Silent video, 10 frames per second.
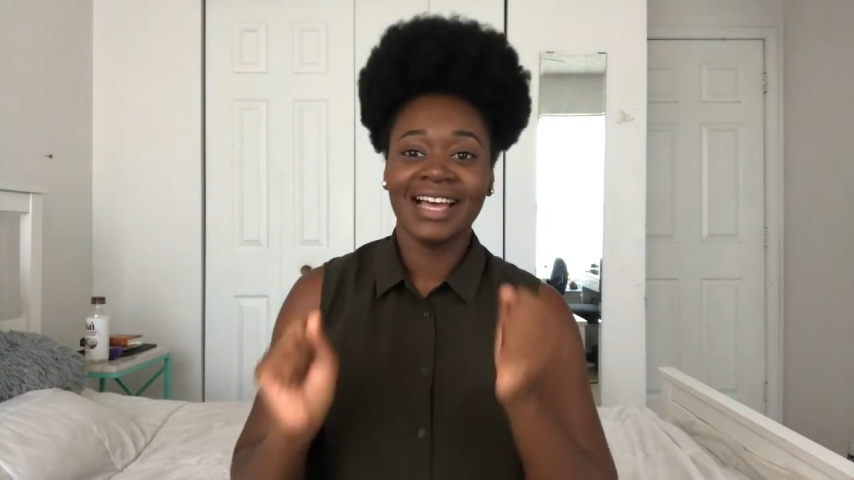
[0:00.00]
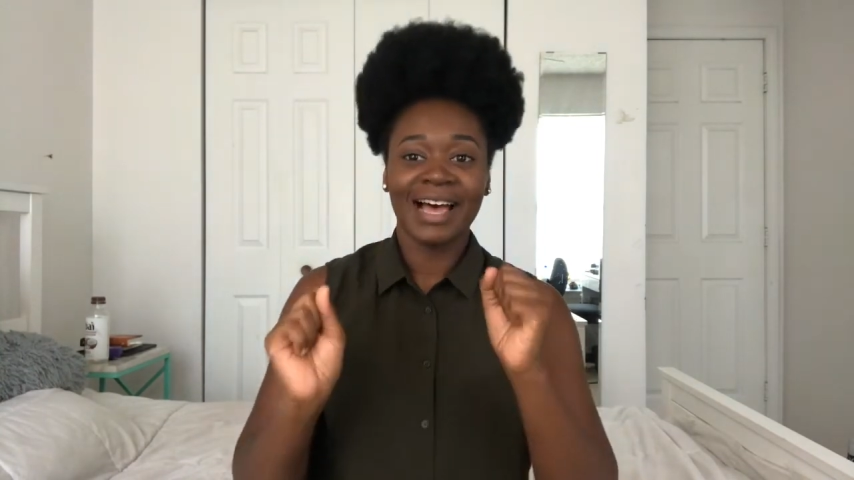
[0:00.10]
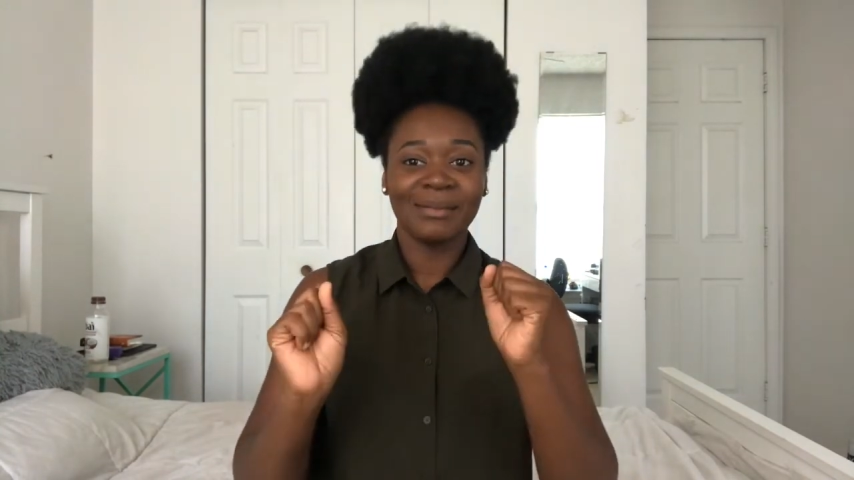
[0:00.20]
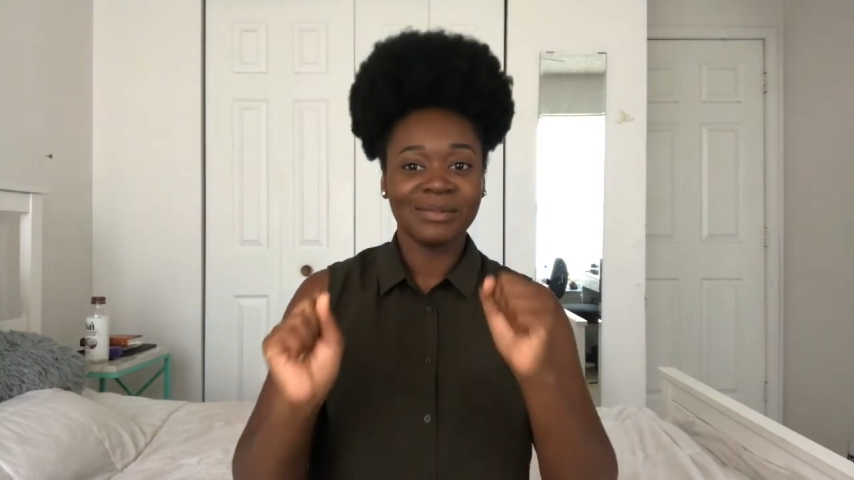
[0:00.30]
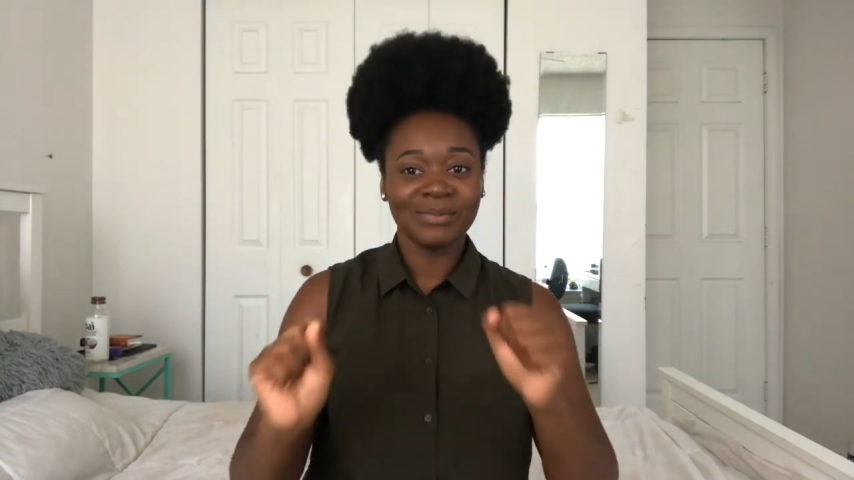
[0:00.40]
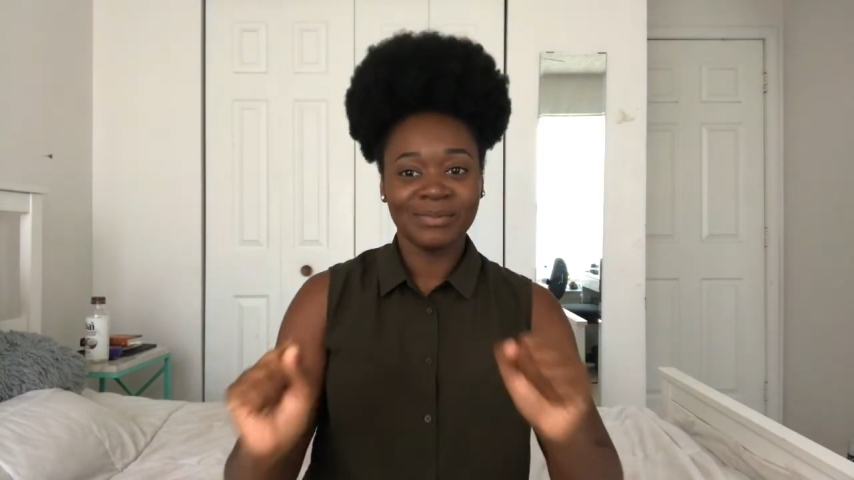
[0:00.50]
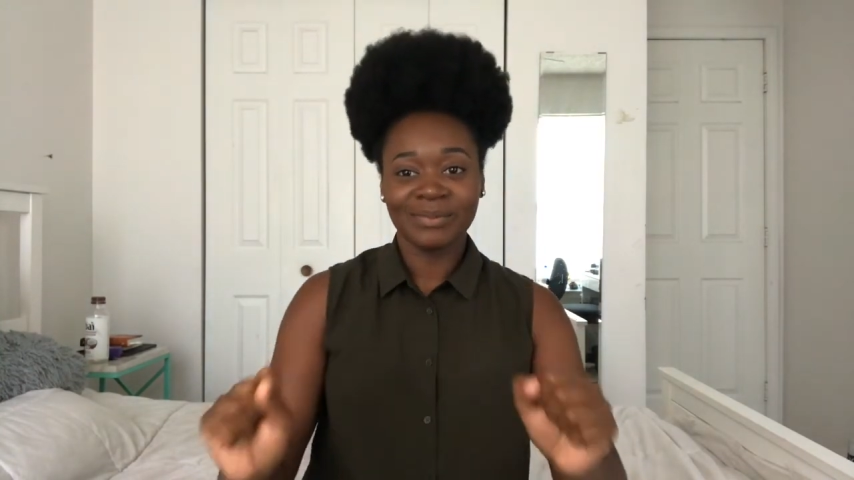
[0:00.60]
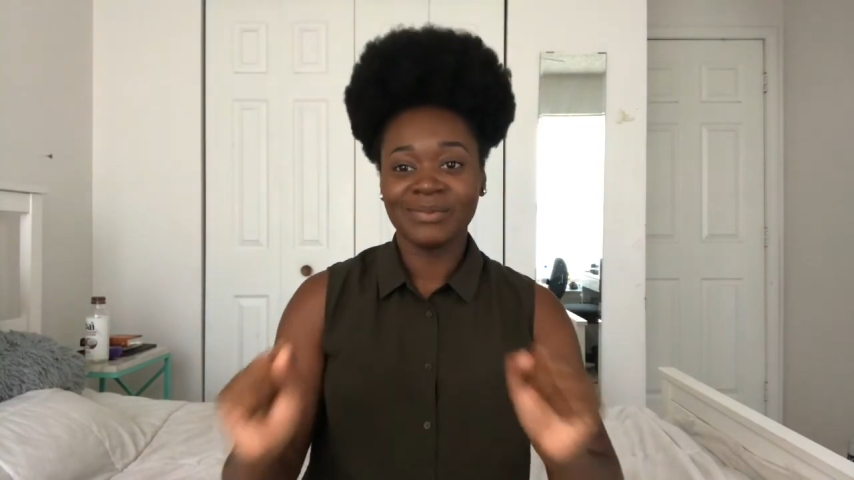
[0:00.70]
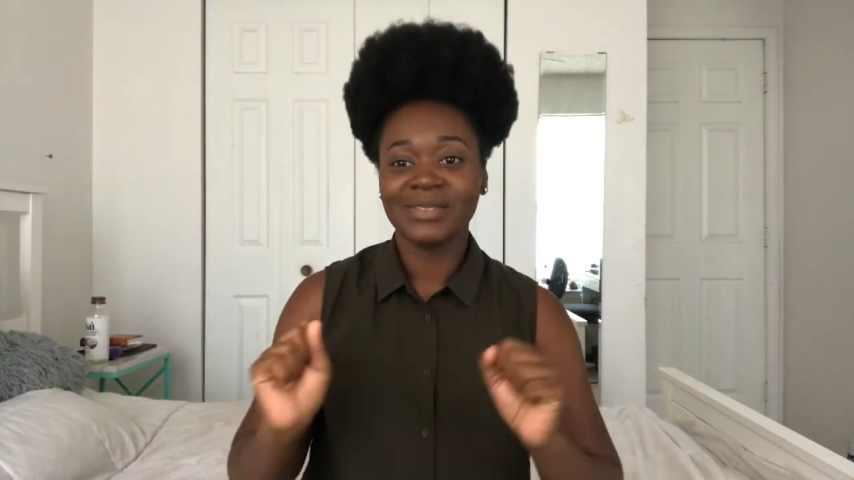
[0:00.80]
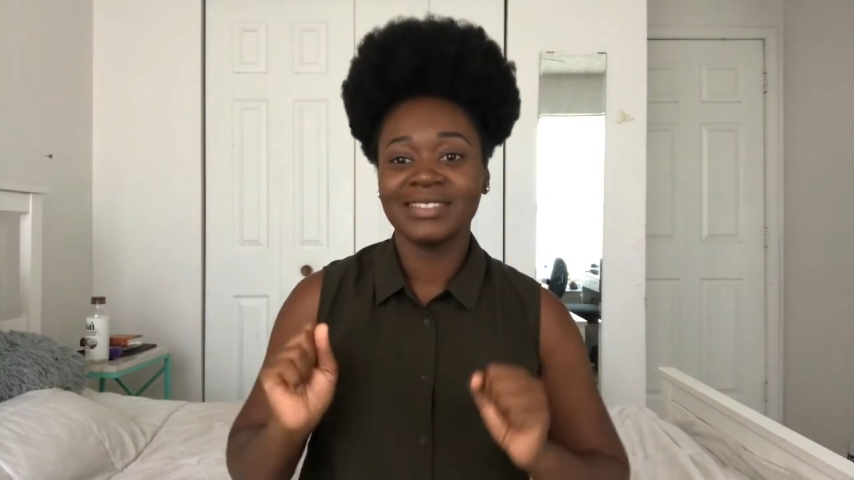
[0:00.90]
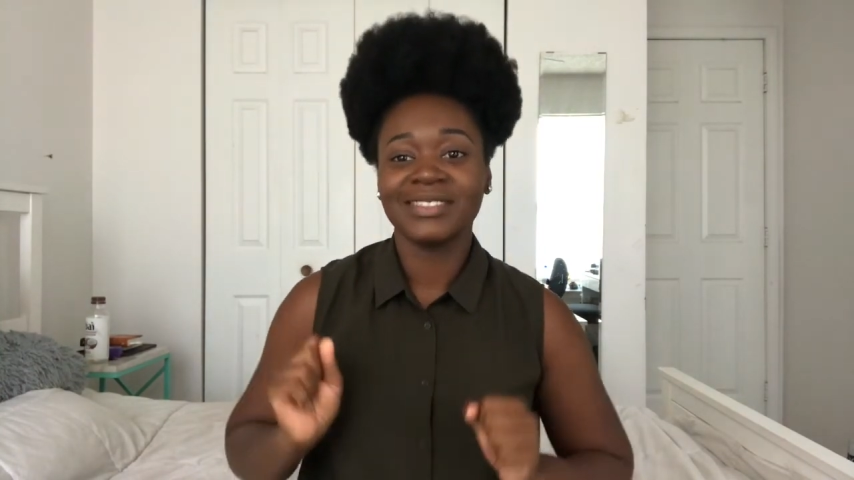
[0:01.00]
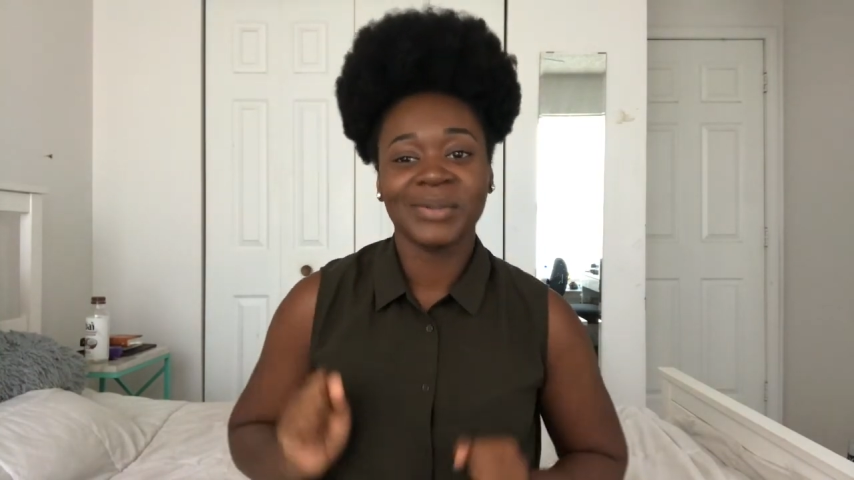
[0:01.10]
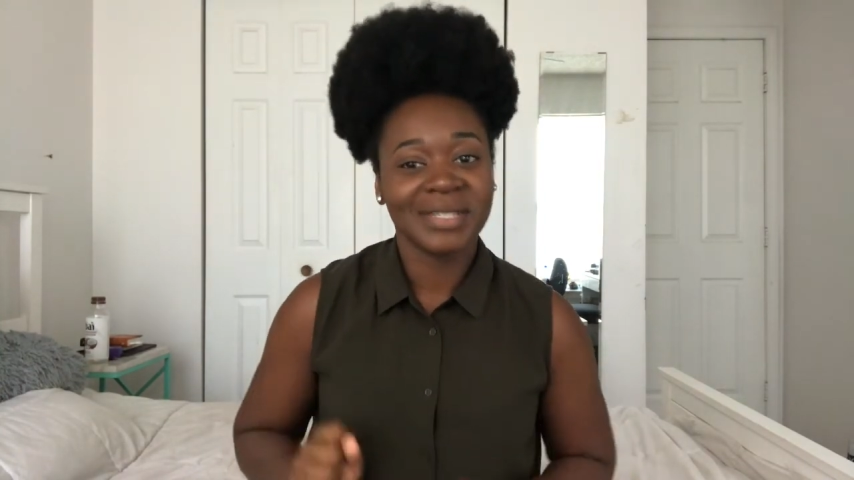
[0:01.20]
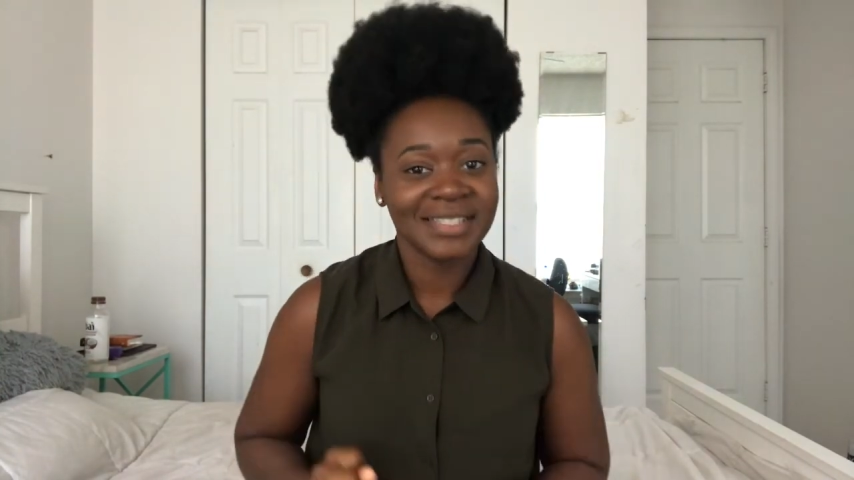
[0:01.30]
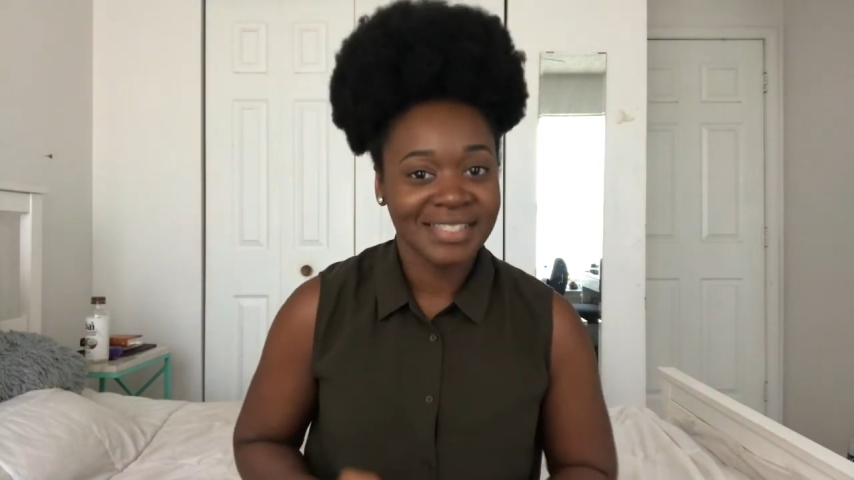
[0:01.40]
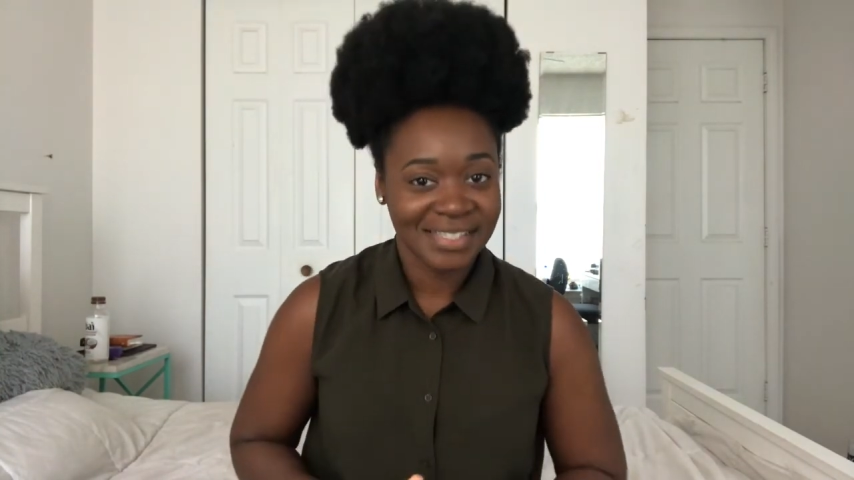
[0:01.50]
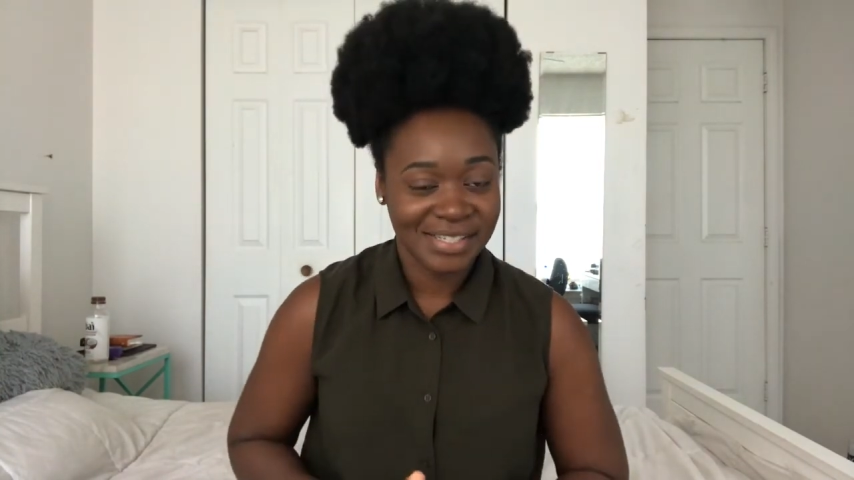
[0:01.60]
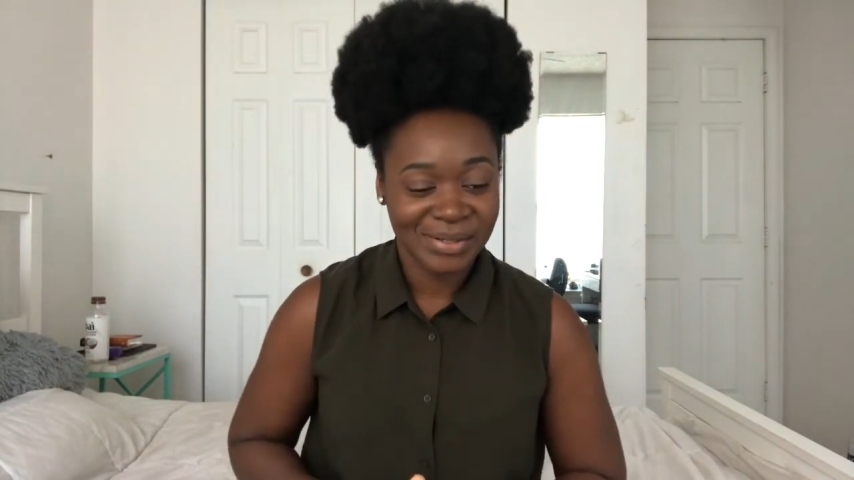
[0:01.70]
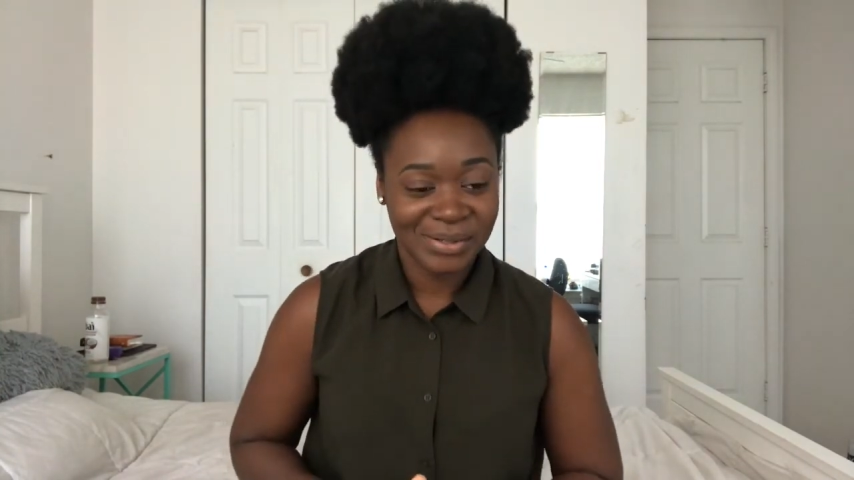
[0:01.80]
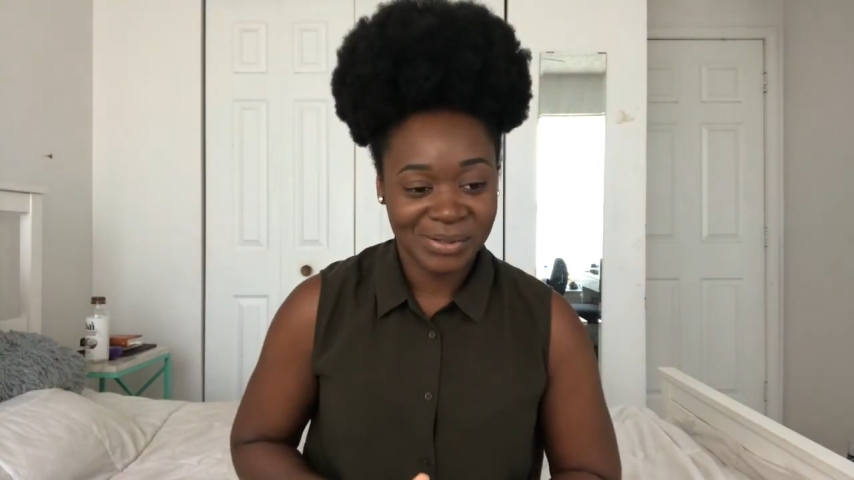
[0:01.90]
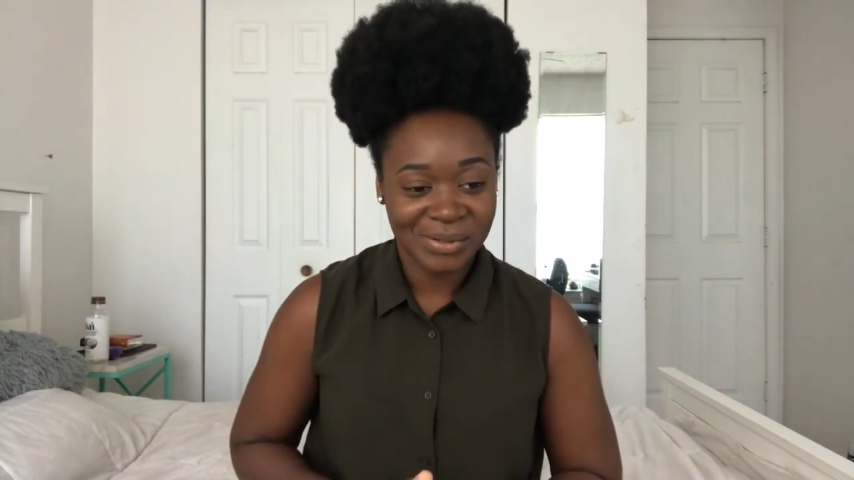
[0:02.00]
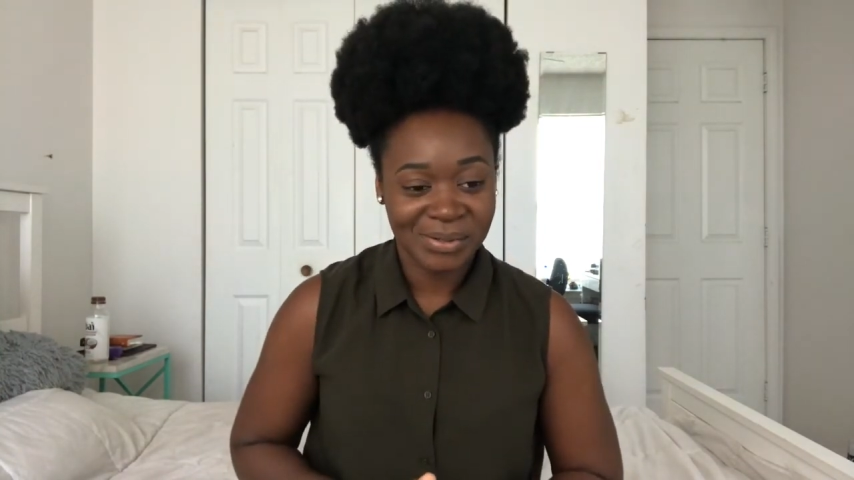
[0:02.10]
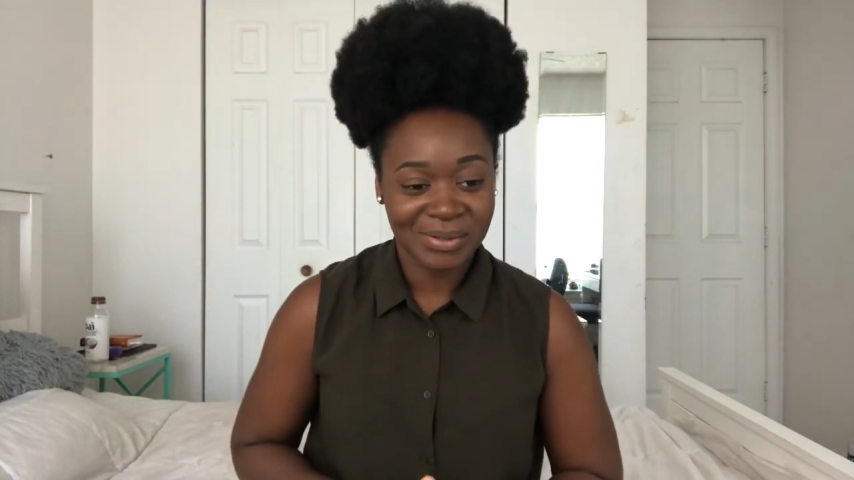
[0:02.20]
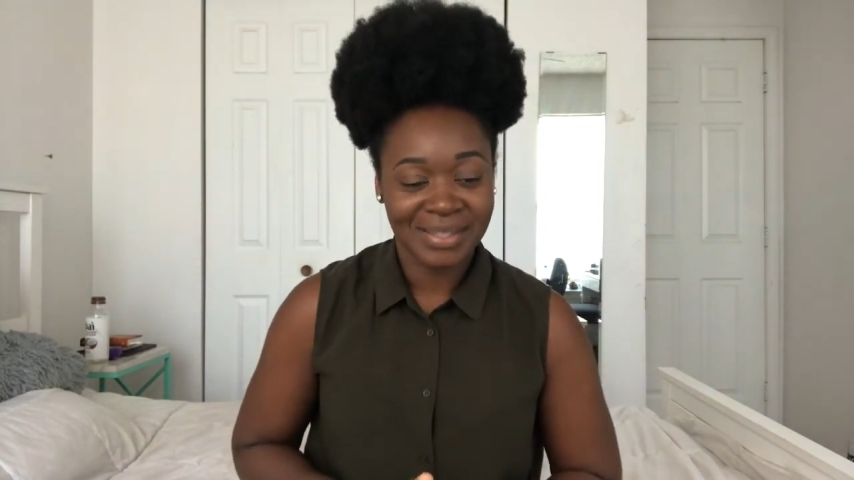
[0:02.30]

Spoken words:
I'm 26 years old,